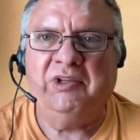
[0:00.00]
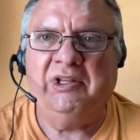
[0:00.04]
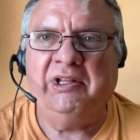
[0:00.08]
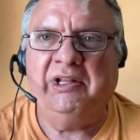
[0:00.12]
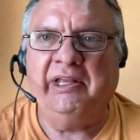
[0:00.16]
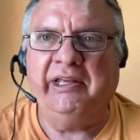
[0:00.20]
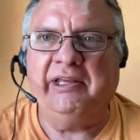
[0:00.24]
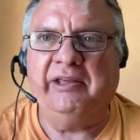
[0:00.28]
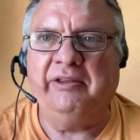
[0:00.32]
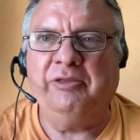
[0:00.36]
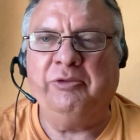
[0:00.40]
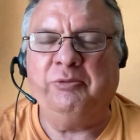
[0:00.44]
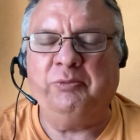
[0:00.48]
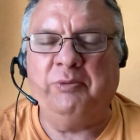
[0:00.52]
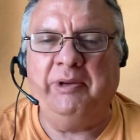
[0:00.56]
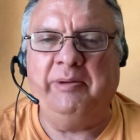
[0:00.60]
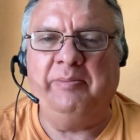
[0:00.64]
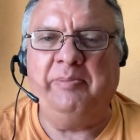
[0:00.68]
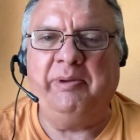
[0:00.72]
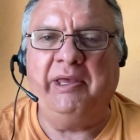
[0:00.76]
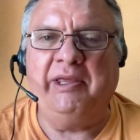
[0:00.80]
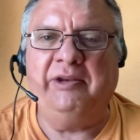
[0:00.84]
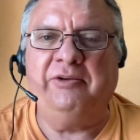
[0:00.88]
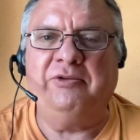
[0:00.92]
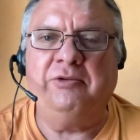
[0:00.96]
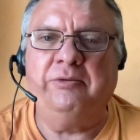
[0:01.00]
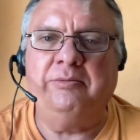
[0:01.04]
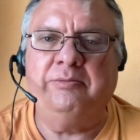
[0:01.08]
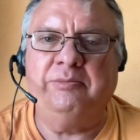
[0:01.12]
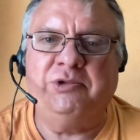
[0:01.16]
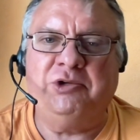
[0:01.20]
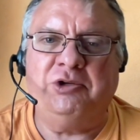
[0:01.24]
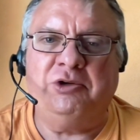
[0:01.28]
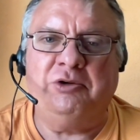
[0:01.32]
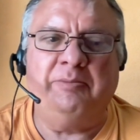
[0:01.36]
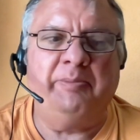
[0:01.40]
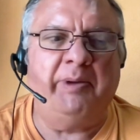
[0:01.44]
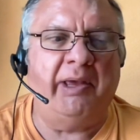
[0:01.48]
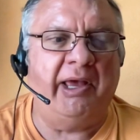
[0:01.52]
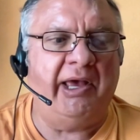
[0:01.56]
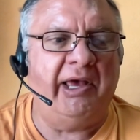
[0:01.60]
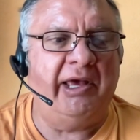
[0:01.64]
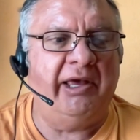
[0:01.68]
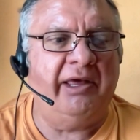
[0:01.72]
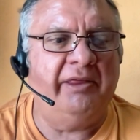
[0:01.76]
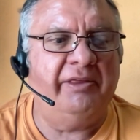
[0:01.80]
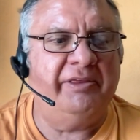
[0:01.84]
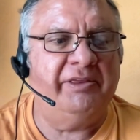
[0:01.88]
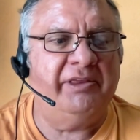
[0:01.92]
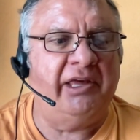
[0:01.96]
like a 3 bedroom, 2
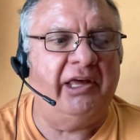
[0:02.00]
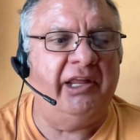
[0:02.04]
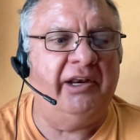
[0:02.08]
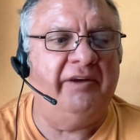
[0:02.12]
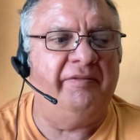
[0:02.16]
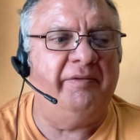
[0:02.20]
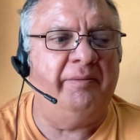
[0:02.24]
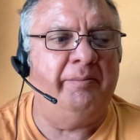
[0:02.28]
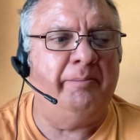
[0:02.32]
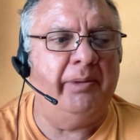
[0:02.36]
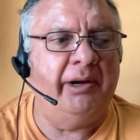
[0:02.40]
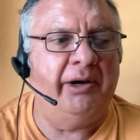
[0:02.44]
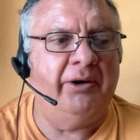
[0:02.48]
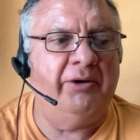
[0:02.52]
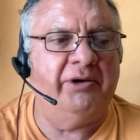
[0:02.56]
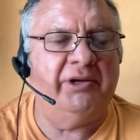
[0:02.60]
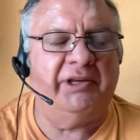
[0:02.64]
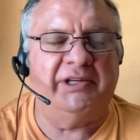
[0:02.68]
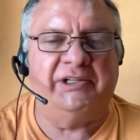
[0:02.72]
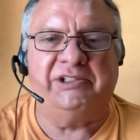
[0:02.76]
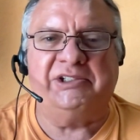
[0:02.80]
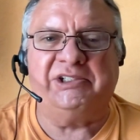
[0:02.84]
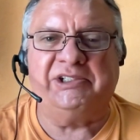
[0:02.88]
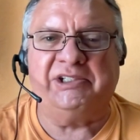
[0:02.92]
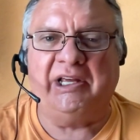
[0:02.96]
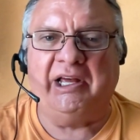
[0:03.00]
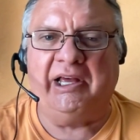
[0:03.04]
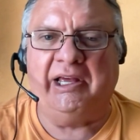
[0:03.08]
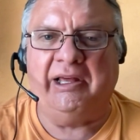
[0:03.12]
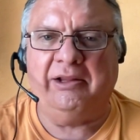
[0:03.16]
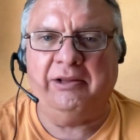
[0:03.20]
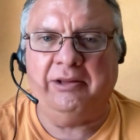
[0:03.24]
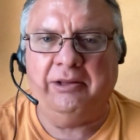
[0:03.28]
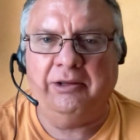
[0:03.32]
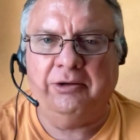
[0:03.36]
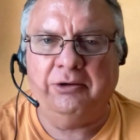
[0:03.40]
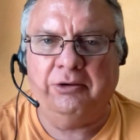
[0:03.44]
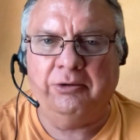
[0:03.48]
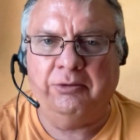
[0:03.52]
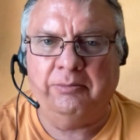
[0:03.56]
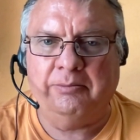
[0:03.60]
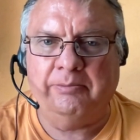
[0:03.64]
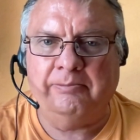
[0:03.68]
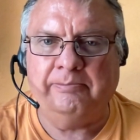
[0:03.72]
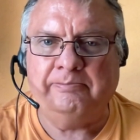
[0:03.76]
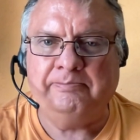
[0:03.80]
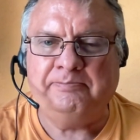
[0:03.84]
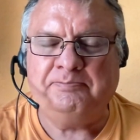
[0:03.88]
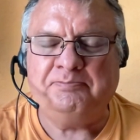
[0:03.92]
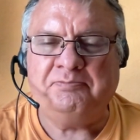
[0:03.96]
bath, kind of American style
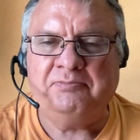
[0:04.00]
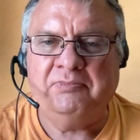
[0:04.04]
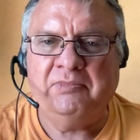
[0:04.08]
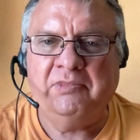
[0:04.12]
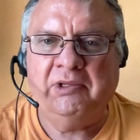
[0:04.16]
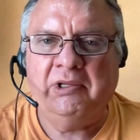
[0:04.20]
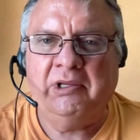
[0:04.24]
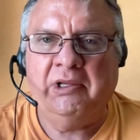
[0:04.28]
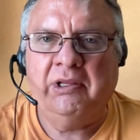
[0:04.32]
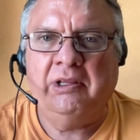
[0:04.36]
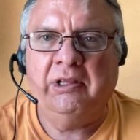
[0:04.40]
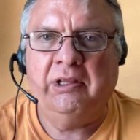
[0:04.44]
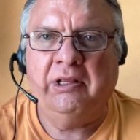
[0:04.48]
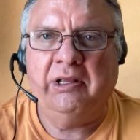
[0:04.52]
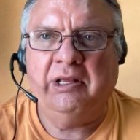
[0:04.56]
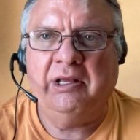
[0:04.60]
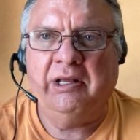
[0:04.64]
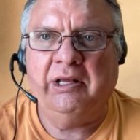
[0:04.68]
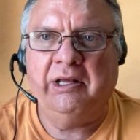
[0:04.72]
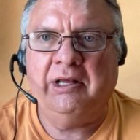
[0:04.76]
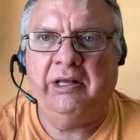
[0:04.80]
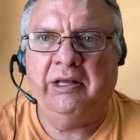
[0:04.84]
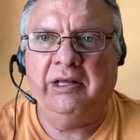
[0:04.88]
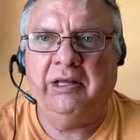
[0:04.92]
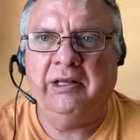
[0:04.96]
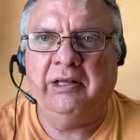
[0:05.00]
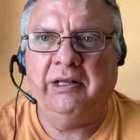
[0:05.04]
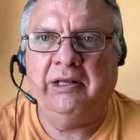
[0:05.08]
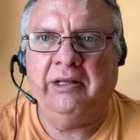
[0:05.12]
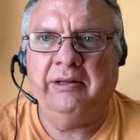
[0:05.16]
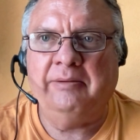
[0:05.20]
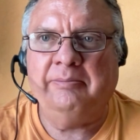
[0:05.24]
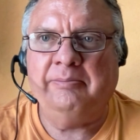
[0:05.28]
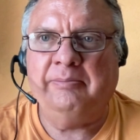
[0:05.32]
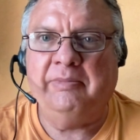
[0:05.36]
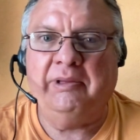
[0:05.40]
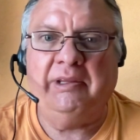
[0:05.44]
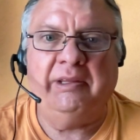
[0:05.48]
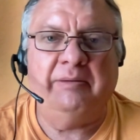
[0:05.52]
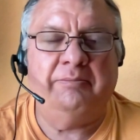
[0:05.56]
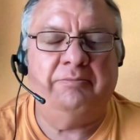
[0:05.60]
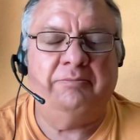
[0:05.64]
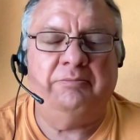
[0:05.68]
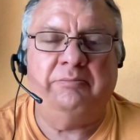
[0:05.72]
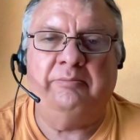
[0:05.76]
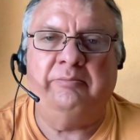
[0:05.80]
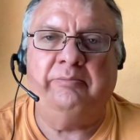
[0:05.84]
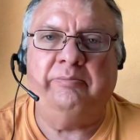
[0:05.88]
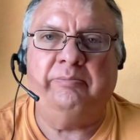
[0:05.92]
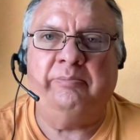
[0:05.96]
home, uh,
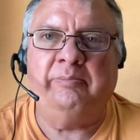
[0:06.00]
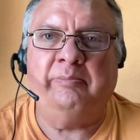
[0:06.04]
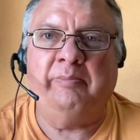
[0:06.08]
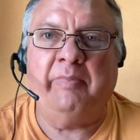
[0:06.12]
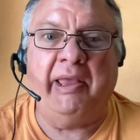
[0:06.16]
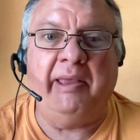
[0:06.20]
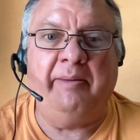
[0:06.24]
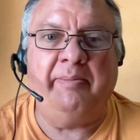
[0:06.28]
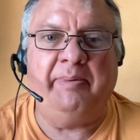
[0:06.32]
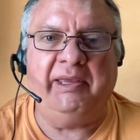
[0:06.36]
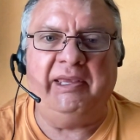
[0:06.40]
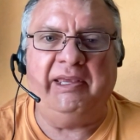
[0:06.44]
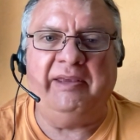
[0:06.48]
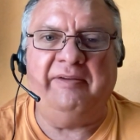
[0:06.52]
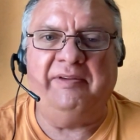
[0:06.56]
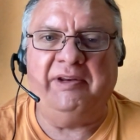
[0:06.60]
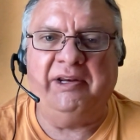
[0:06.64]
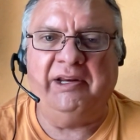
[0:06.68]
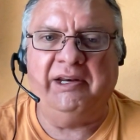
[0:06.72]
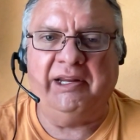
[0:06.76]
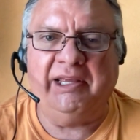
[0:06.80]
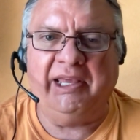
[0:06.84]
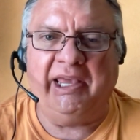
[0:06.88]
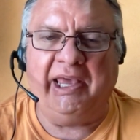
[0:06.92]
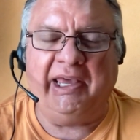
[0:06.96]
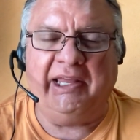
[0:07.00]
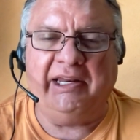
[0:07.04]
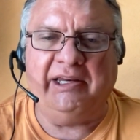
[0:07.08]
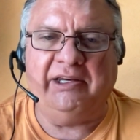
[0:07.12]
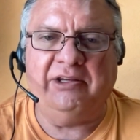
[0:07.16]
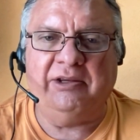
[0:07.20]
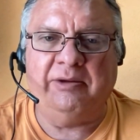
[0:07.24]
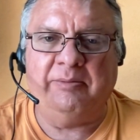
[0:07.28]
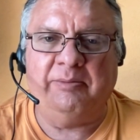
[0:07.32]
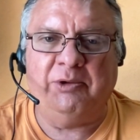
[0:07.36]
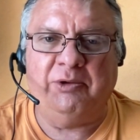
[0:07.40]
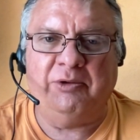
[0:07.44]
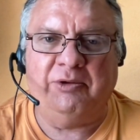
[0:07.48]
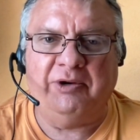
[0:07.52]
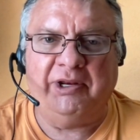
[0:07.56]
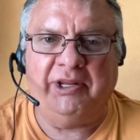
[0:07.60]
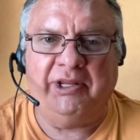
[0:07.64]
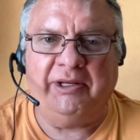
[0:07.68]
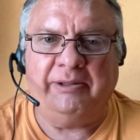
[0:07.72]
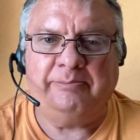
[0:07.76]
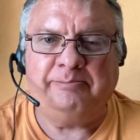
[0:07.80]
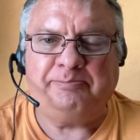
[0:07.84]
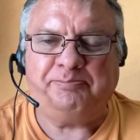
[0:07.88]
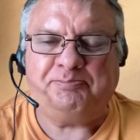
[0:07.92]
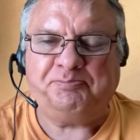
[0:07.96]
maybe even in a gated
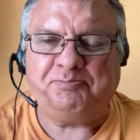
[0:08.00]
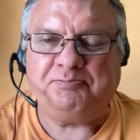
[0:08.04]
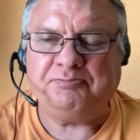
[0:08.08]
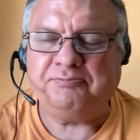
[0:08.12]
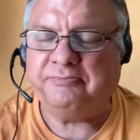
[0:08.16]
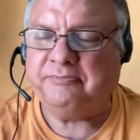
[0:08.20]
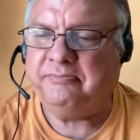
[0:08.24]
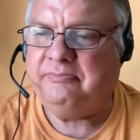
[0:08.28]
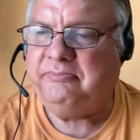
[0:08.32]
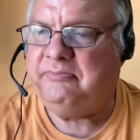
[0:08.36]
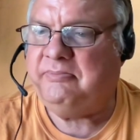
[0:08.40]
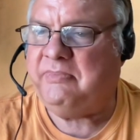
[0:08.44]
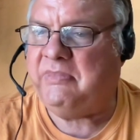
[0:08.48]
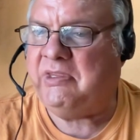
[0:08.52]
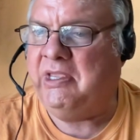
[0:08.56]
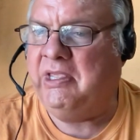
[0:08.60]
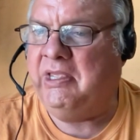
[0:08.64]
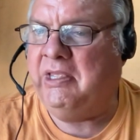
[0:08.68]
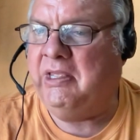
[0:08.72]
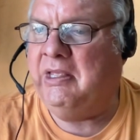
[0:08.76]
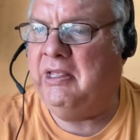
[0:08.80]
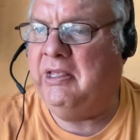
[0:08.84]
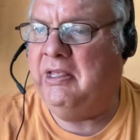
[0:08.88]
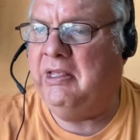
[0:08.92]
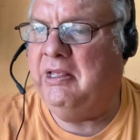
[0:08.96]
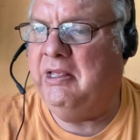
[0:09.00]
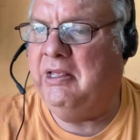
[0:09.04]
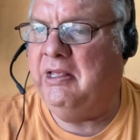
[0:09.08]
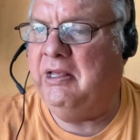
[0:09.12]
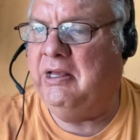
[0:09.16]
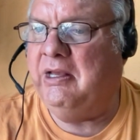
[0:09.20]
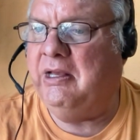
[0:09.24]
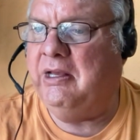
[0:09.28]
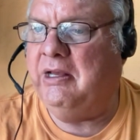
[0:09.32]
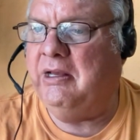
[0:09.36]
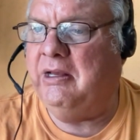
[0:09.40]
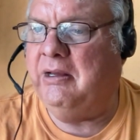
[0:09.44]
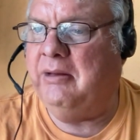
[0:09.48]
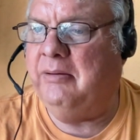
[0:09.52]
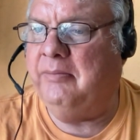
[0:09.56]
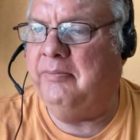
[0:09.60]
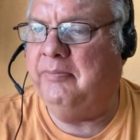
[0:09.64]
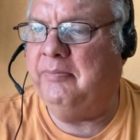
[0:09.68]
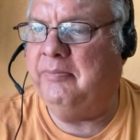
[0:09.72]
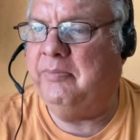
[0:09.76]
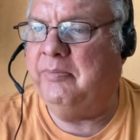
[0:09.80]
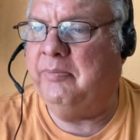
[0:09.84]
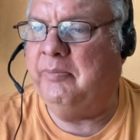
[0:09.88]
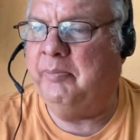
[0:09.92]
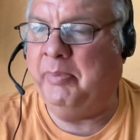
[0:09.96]
community.
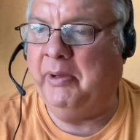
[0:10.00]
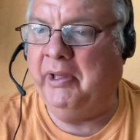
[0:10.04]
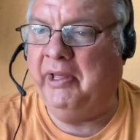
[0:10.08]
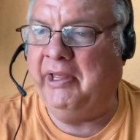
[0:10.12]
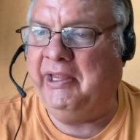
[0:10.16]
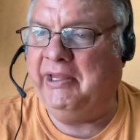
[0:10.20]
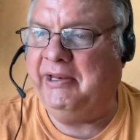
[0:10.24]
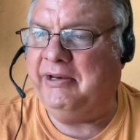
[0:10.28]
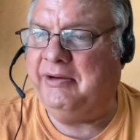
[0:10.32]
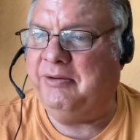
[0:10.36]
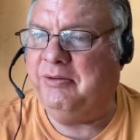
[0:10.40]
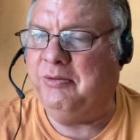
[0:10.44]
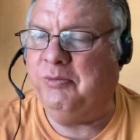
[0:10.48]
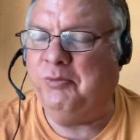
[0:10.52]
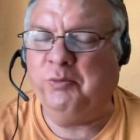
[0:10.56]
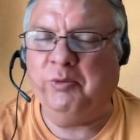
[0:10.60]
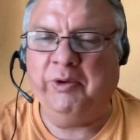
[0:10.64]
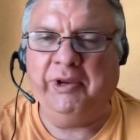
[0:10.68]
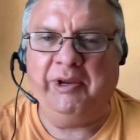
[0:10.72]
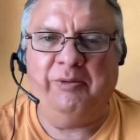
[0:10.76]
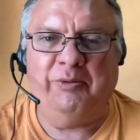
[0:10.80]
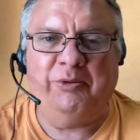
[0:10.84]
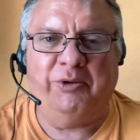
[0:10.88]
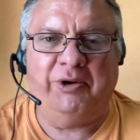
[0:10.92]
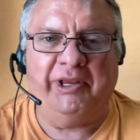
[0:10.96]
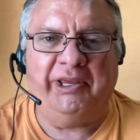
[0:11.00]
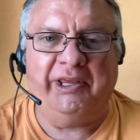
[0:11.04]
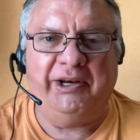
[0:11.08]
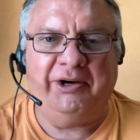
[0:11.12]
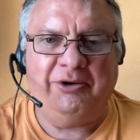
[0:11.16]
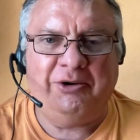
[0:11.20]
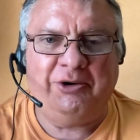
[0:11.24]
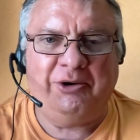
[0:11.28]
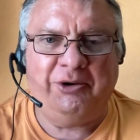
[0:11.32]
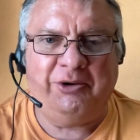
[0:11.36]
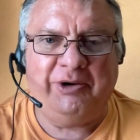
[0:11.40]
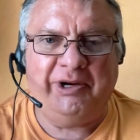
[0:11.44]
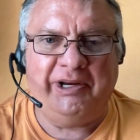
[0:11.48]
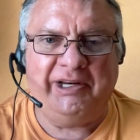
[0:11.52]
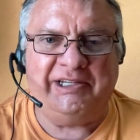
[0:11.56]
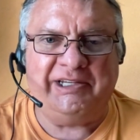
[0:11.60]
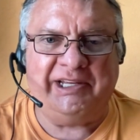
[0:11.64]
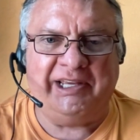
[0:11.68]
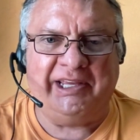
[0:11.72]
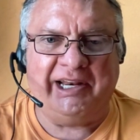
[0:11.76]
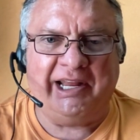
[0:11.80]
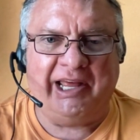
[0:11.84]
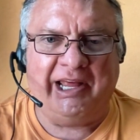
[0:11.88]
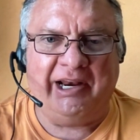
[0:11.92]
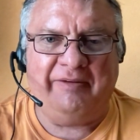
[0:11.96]
But we were in a hurry to
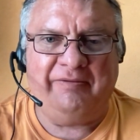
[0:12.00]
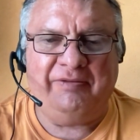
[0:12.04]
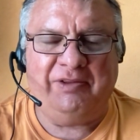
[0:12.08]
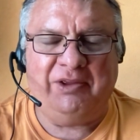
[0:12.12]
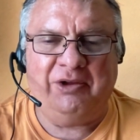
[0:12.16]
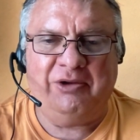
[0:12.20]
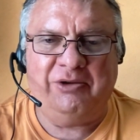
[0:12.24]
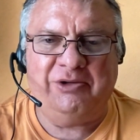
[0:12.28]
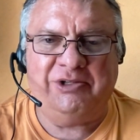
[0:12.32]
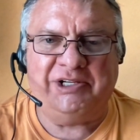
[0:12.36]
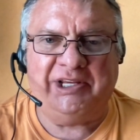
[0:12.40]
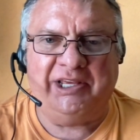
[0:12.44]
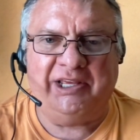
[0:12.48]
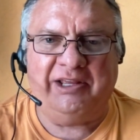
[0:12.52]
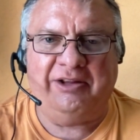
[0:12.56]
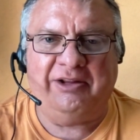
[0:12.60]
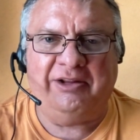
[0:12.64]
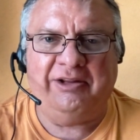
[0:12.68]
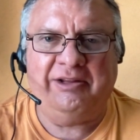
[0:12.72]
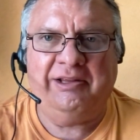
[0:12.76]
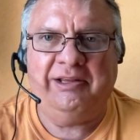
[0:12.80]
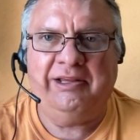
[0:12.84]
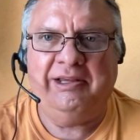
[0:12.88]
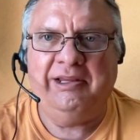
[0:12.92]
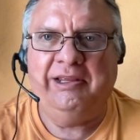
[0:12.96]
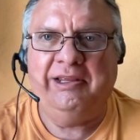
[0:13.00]
get out of the hotel,